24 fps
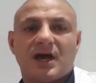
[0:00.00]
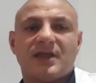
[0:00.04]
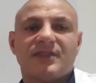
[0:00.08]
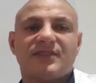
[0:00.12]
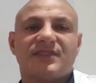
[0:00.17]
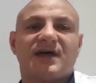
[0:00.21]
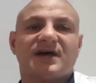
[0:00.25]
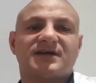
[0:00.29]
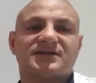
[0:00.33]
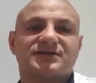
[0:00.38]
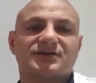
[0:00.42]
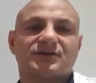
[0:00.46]

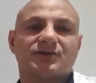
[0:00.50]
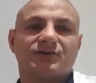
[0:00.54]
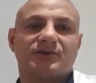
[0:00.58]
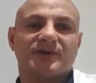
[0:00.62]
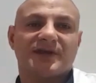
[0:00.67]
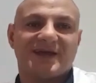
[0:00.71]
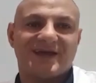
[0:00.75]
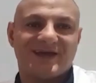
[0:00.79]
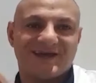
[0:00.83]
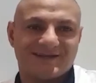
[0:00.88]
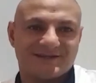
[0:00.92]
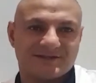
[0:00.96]
that's called
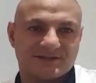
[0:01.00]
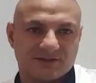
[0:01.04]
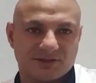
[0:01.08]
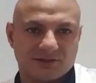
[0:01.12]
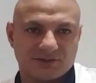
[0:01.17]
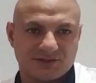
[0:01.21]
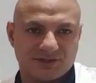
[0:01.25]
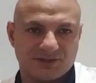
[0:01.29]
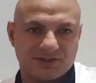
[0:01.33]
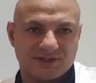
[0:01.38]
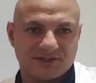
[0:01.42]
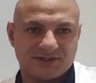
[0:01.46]

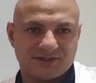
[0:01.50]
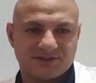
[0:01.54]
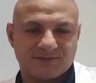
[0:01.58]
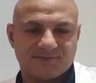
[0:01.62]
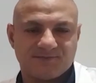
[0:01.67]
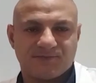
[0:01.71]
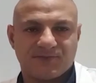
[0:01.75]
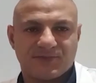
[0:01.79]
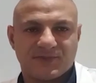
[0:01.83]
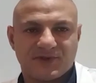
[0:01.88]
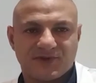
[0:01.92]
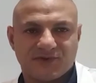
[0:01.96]
exogenous.
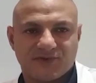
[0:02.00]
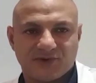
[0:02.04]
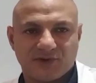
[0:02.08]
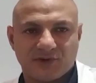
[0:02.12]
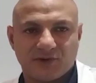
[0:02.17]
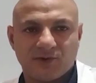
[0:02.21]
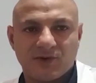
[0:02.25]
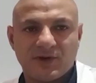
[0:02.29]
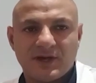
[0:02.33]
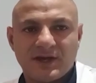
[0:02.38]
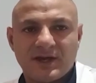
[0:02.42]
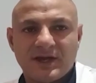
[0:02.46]
So